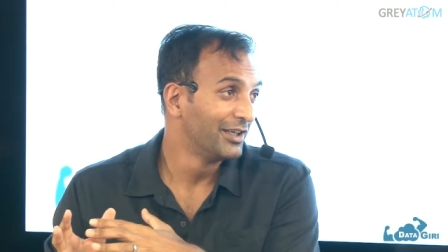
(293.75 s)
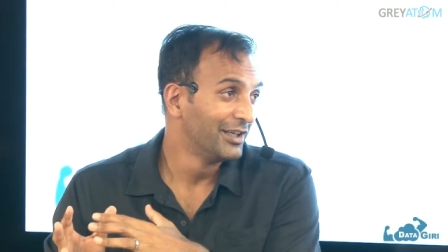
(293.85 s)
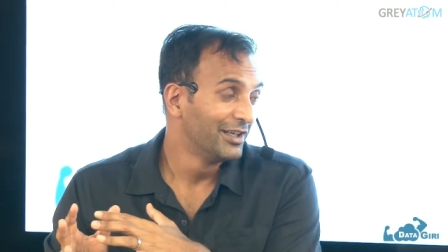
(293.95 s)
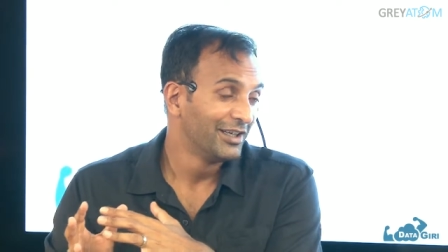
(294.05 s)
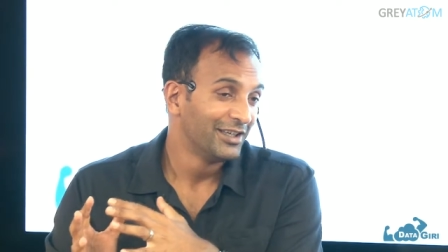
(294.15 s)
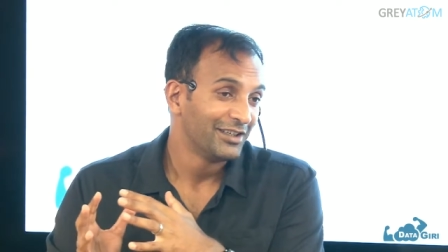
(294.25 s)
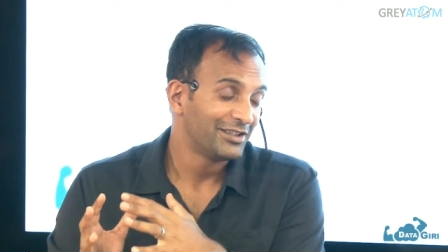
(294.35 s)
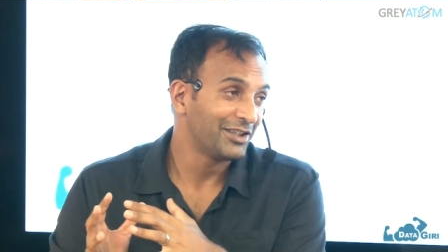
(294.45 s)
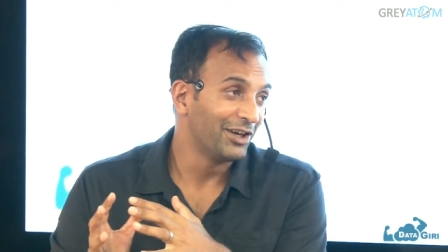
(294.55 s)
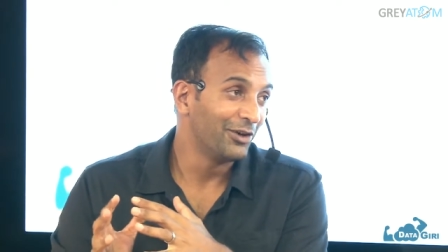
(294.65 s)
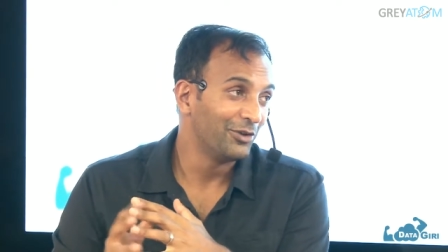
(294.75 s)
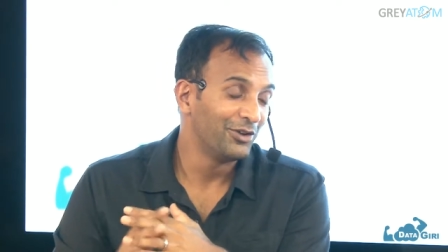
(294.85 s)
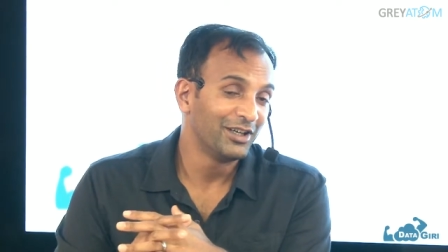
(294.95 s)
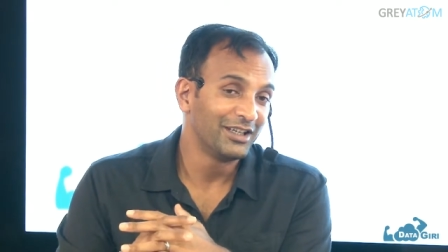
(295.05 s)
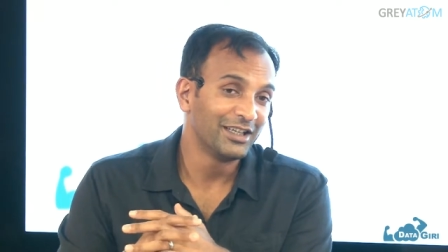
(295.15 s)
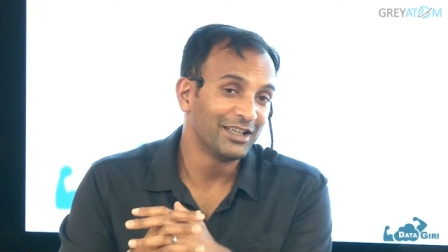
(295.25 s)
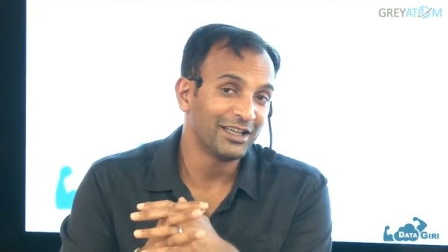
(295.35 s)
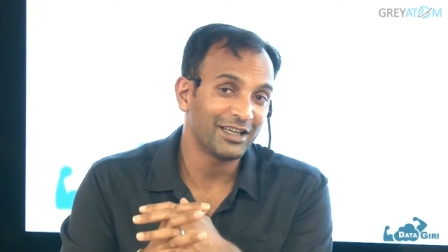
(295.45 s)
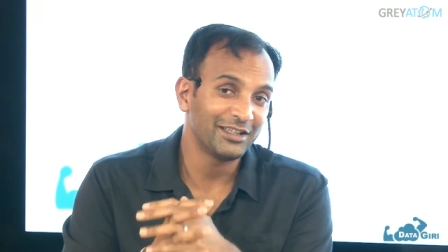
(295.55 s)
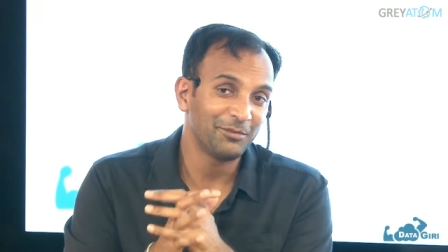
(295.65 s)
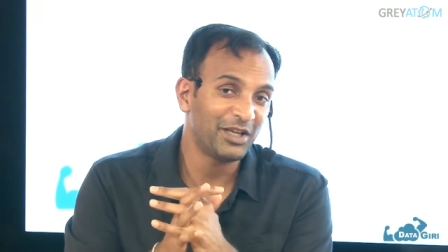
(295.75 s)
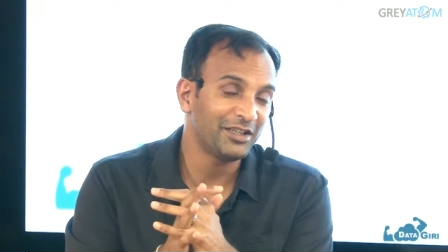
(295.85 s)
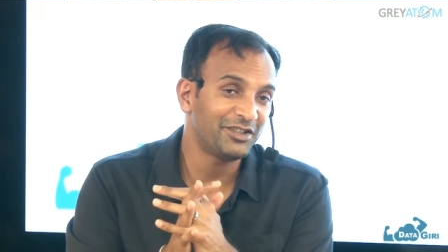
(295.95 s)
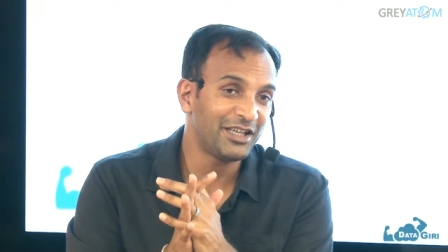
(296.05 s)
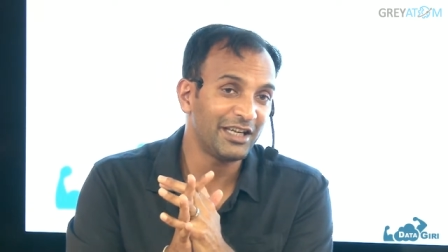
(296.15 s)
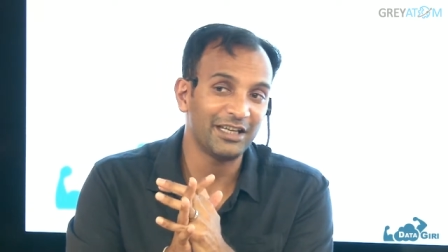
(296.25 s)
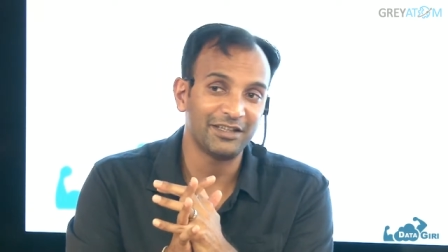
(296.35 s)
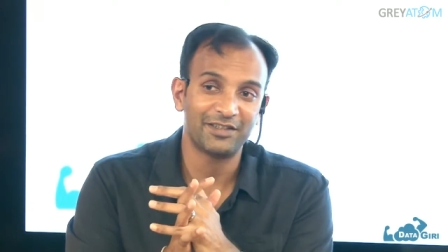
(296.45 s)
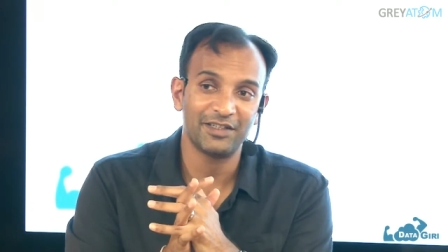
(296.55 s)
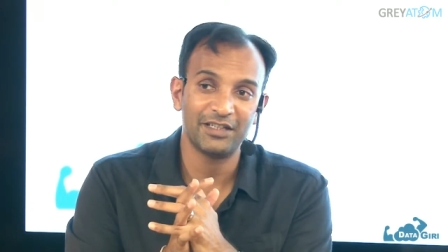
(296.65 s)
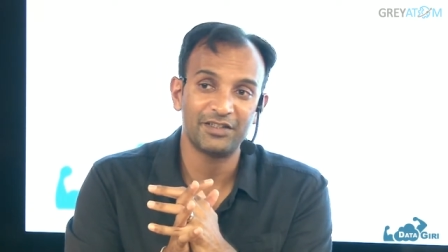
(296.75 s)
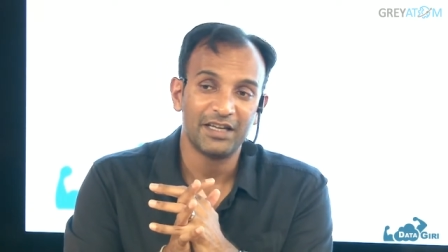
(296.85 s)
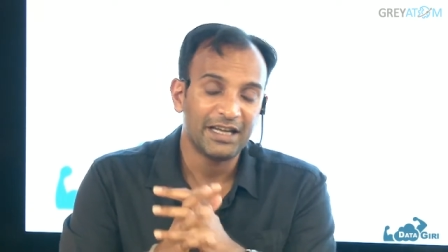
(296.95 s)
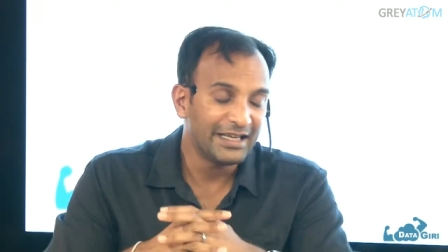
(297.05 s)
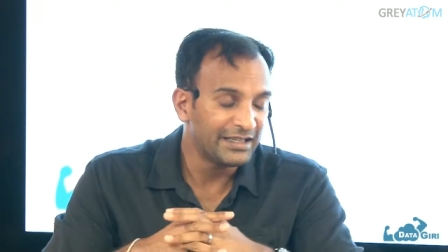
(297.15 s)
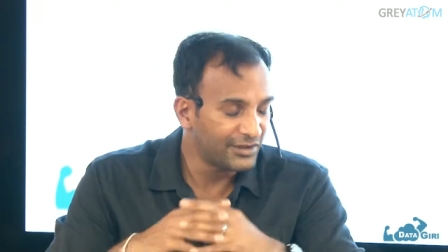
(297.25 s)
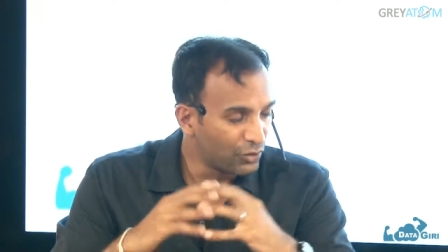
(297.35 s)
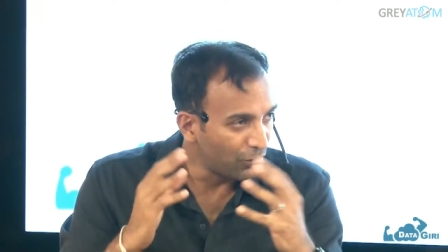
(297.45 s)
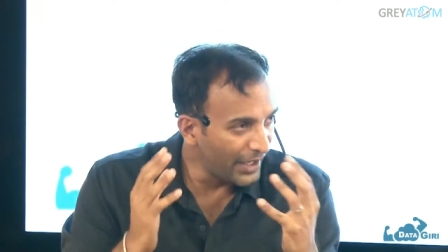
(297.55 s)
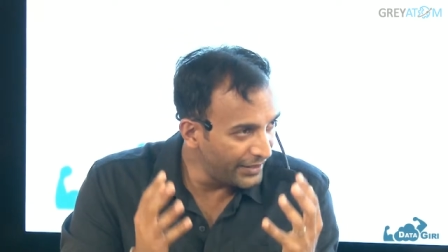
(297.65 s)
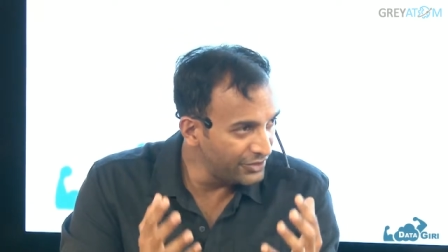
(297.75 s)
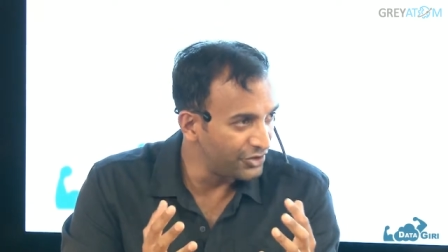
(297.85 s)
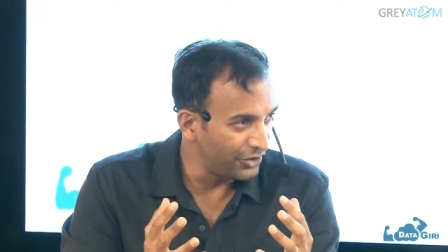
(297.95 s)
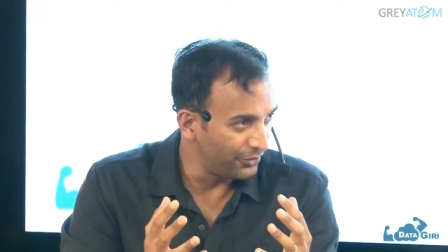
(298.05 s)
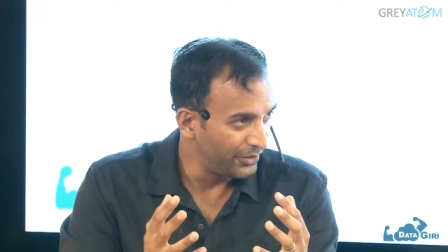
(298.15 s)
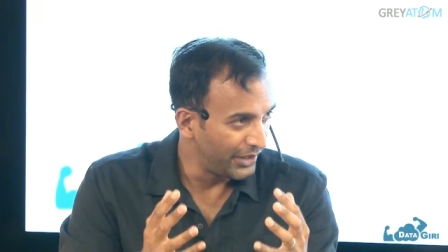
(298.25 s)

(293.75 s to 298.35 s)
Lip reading: The PhD it trains you,